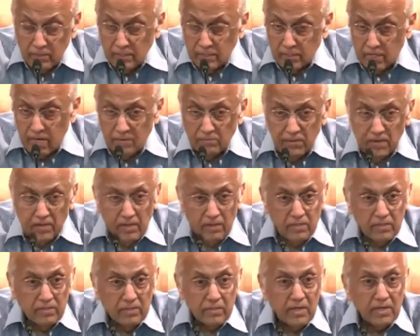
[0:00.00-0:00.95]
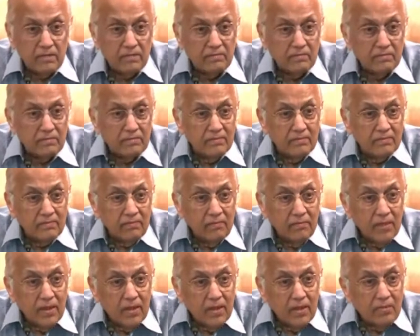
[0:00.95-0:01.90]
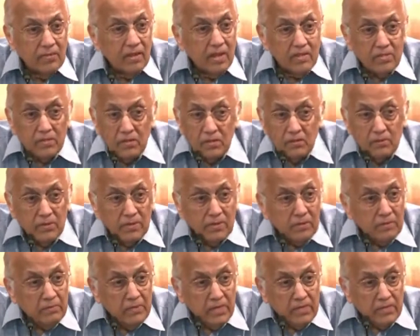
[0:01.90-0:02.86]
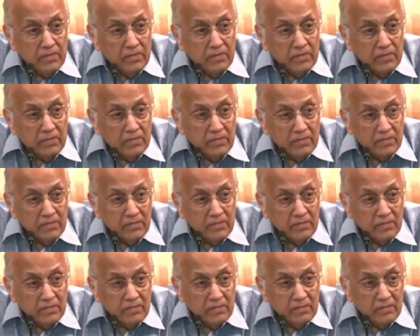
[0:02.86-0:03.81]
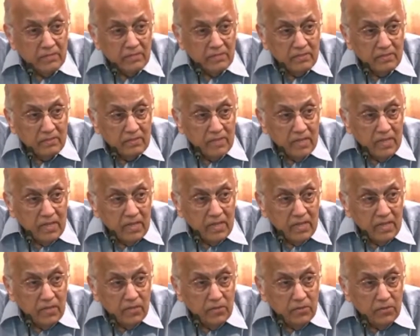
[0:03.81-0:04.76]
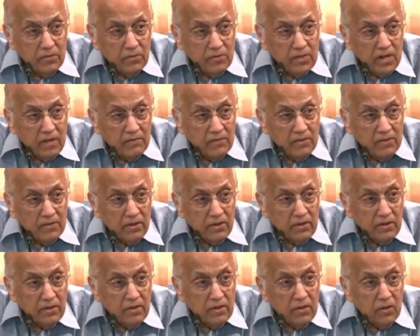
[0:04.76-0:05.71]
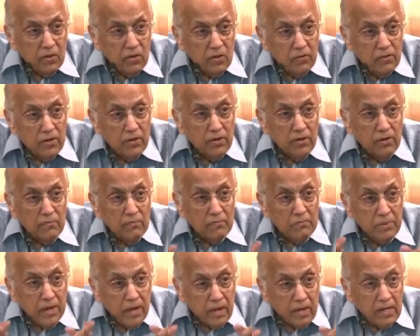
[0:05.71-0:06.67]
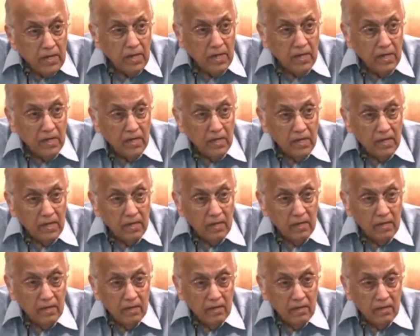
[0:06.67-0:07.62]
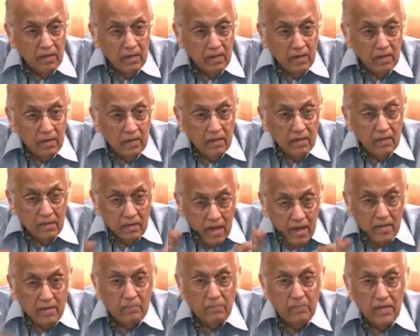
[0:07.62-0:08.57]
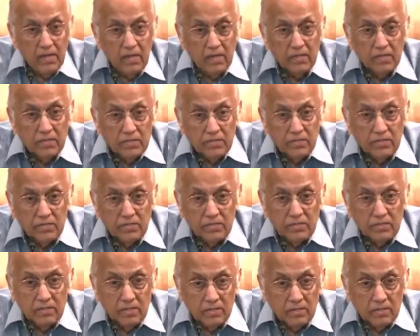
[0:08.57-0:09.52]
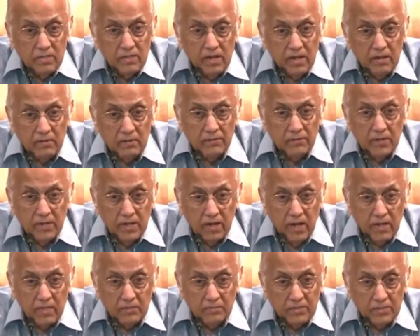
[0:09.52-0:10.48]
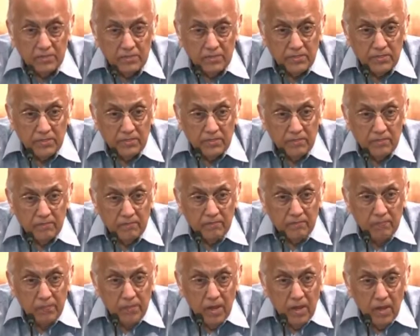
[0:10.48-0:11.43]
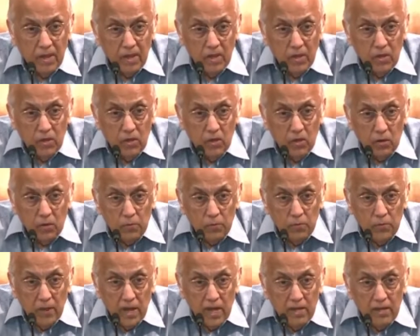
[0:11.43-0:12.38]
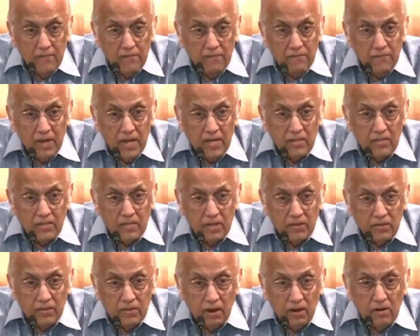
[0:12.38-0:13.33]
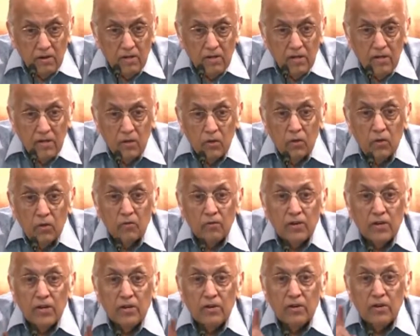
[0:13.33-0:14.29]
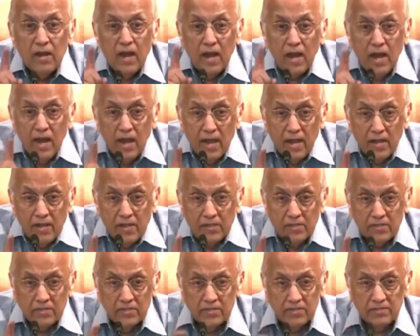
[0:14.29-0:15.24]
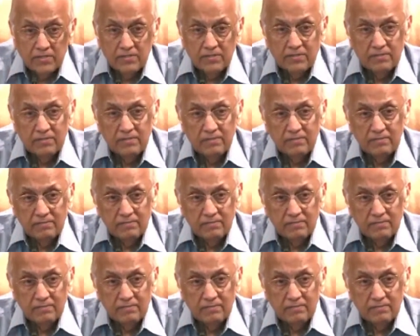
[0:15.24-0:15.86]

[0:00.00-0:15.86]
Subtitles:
says, I'm ready all the time? That's not what it means. You don't have authority over your body. That means, listen carefully, husbands, your wife has authority over your eyes,